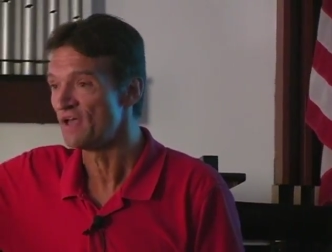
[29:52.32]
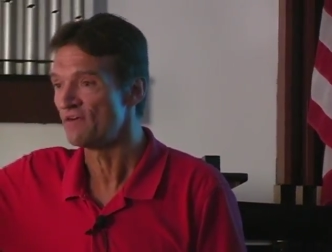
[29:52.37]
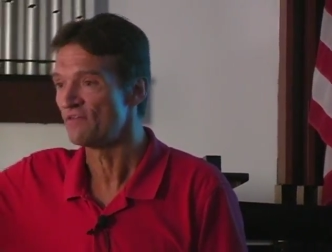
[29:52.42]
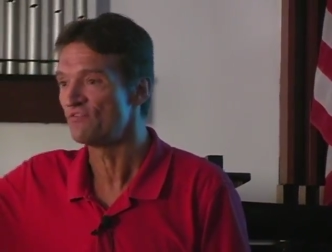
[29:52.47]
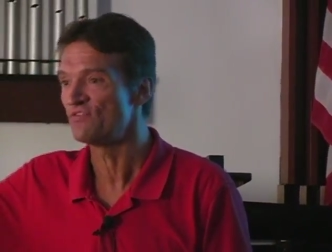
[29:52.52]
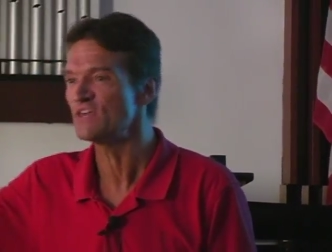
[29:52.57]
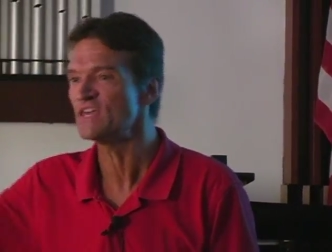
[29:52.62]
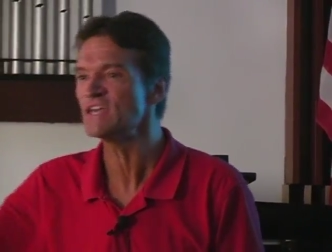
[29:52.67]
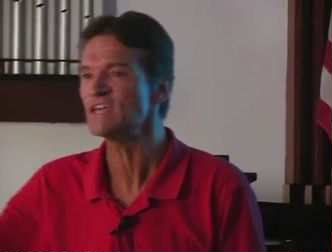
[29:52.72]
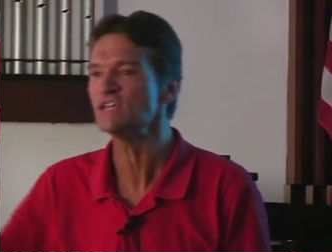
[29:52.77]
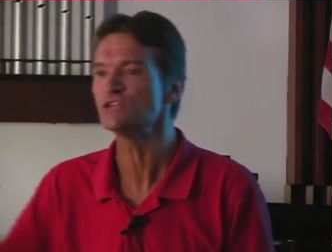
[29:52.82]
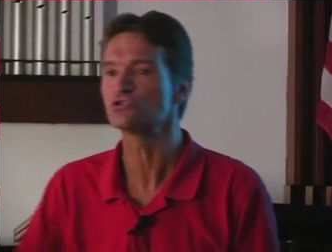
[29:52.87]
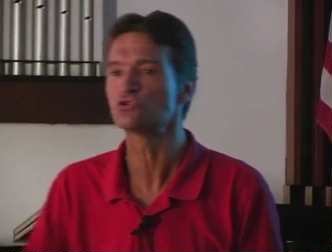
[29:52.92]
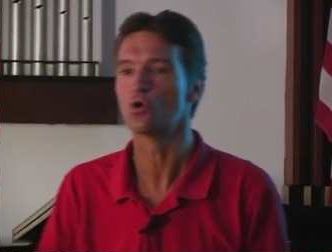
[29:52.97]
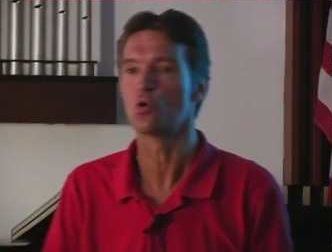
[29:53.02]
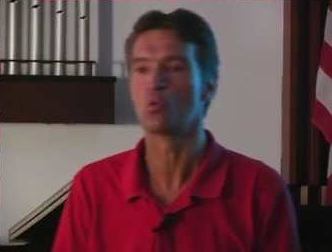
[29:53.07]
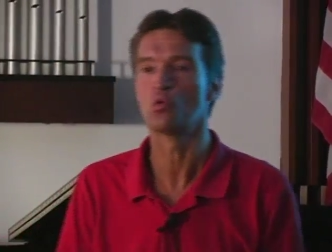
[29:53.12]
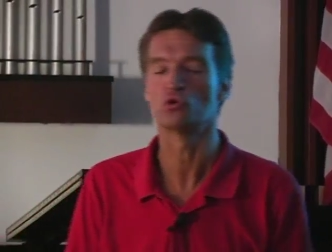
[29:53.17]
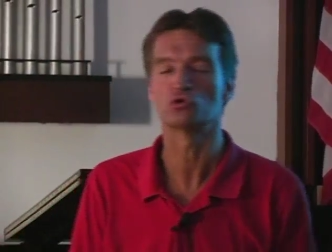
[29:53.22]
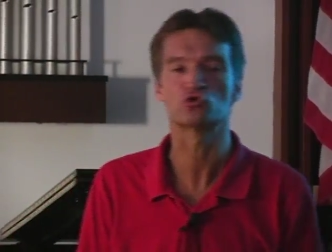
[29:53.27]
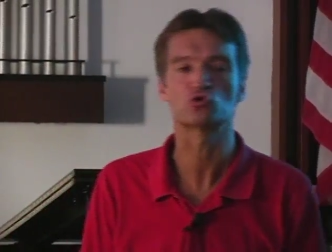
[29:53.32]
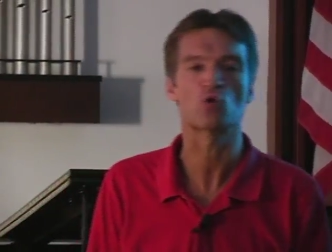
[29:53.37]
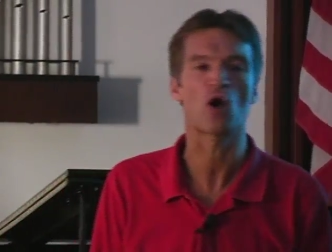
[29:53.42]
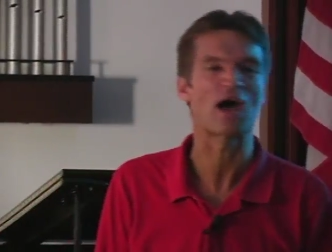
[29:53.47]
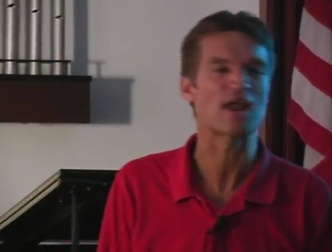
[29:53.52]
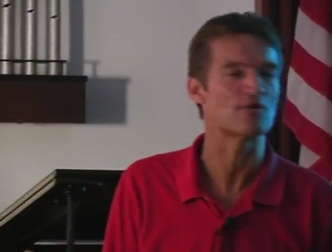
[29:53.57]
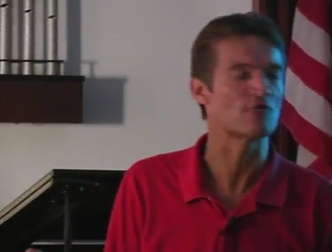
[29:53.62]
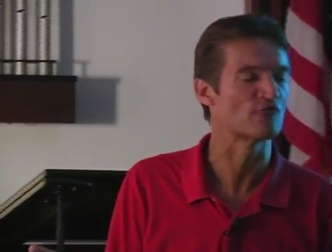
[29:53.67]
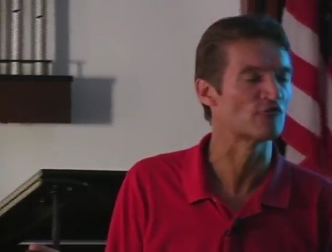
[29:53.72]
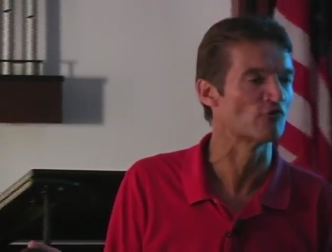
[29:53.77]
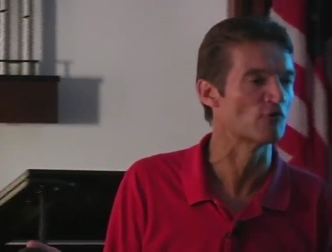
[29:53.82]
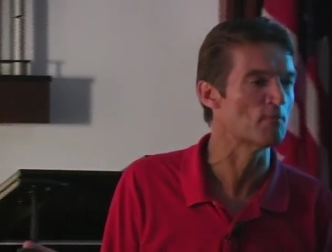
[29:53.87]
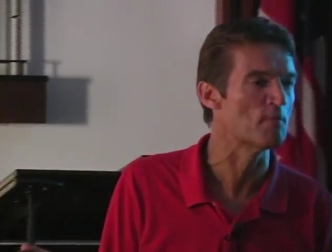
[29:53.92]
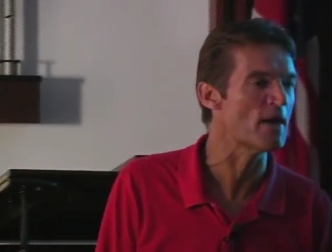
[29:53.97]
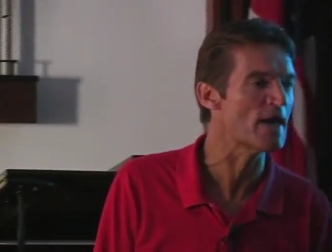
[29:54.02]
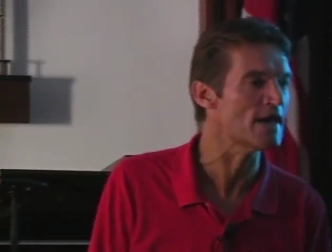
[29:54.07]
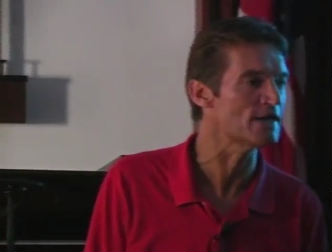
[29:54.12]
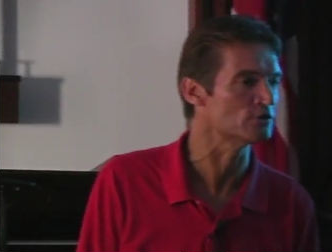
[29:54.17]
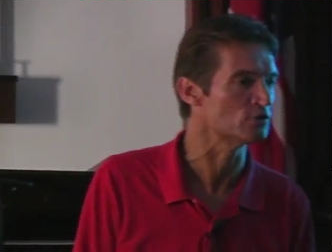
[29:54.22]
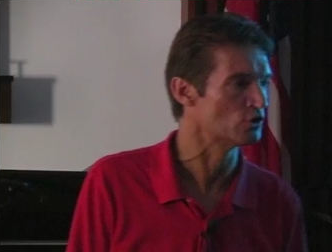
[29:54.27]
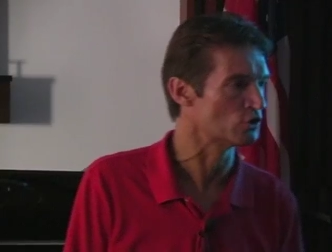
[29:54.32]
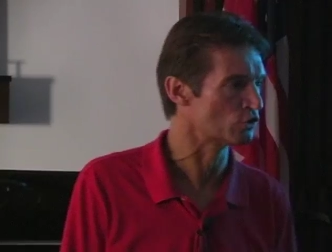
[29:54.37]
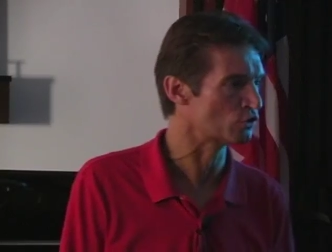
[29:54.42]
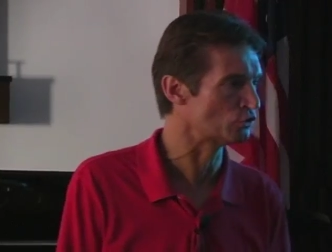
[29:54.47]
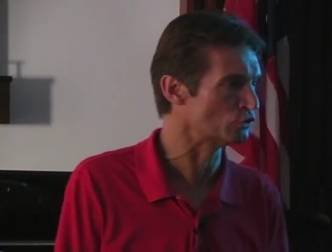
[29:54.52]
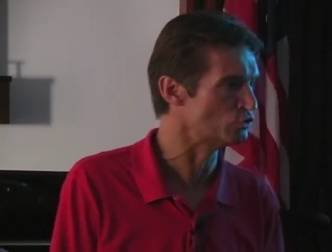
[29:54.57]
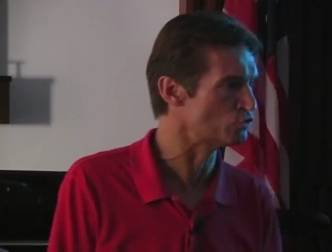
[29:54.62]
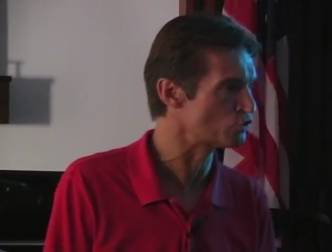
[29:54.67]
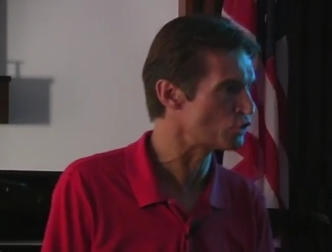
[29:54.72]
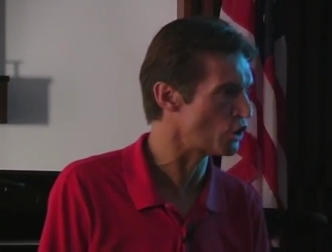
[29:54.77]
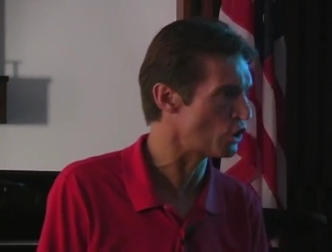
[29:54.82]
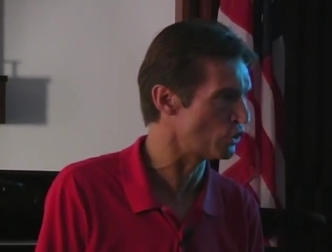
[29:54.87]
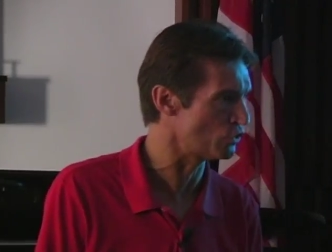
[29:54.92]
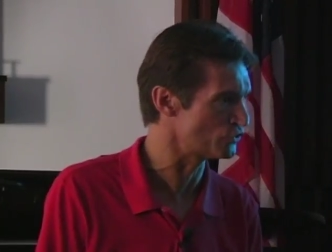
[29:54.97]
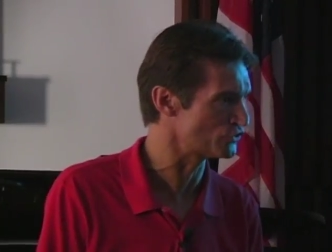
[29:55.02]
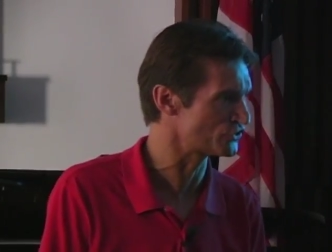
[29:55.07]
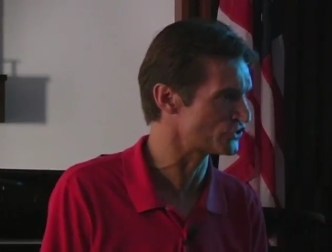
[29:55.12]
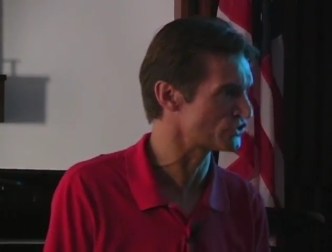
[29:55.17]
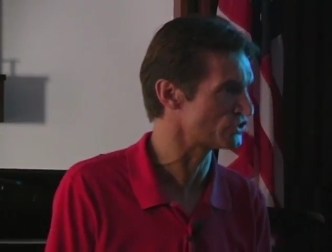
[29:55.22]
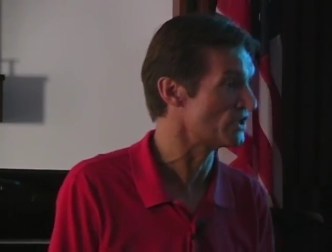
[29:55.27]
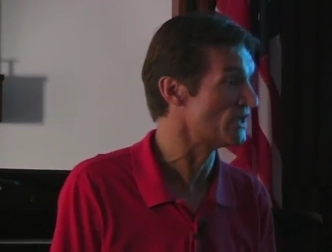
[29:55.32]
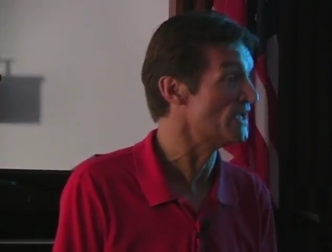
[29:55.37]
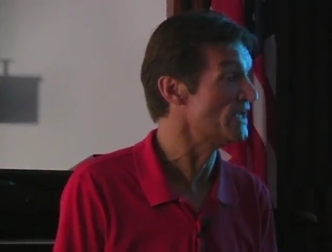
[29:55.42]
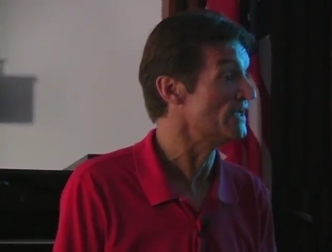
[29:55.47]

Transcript: These will try to ferment glucose